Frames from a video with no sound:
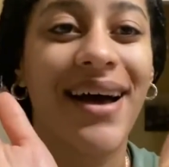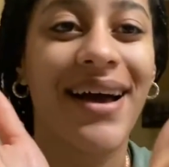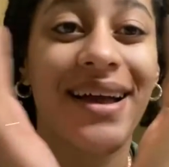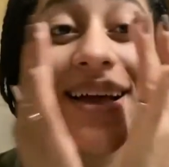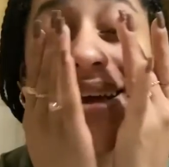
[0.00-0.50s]

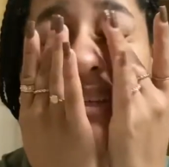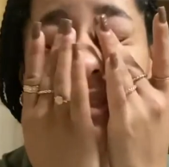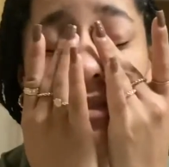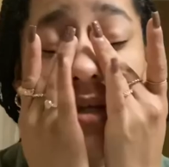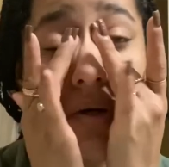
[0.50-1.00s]
okay,
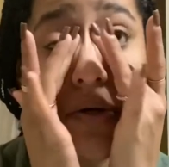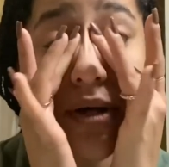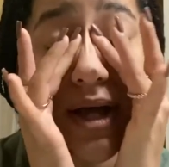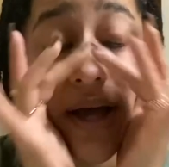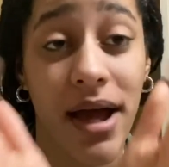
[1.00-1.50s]
so
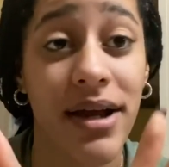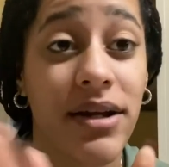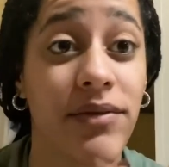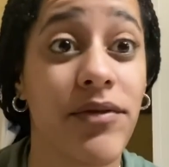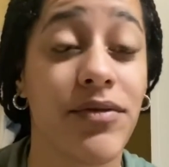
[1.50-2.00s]
I
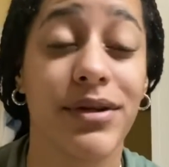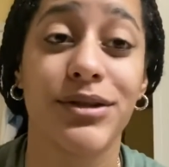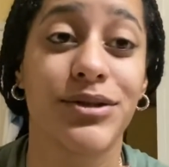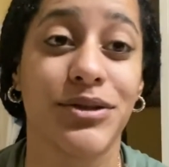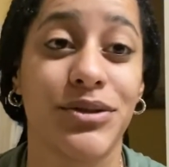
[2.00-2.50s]
never
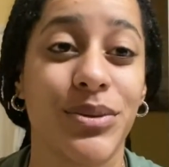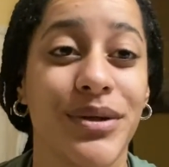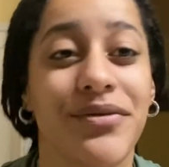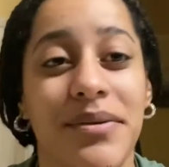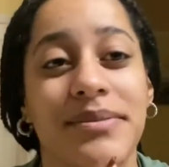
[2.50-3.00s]
finished the
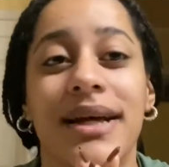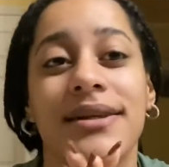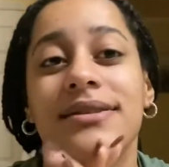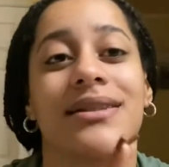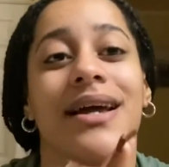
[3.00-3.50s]
story from
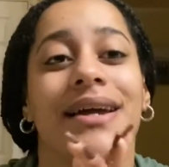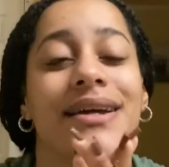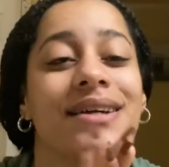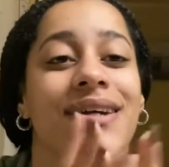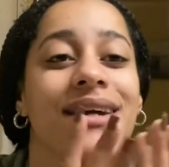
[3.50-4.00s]
last night,
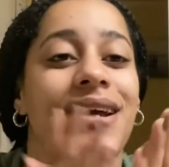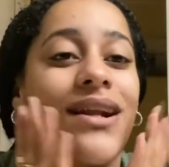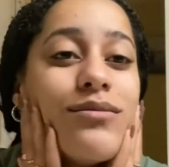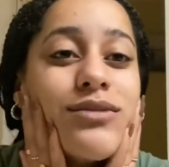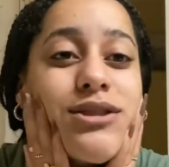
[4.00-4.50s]
and
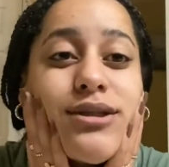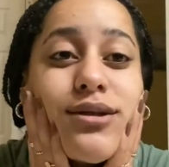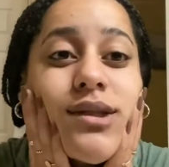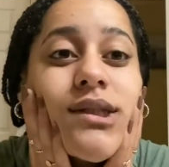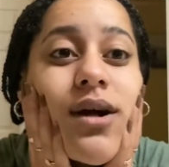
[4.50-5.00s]
I'm
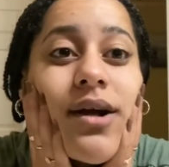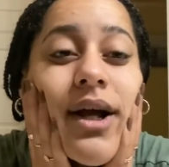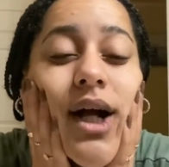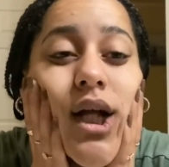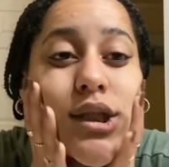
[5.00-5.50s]
so sorry, I
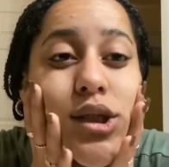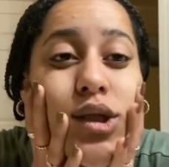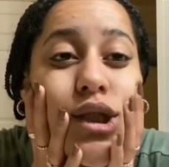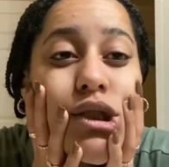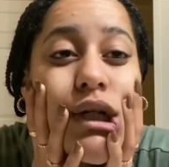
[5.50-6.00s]
got so
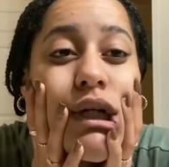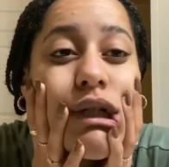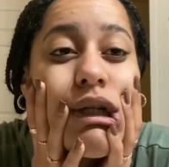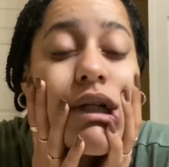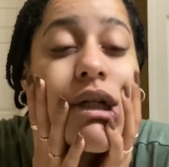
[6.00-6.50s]
distracted.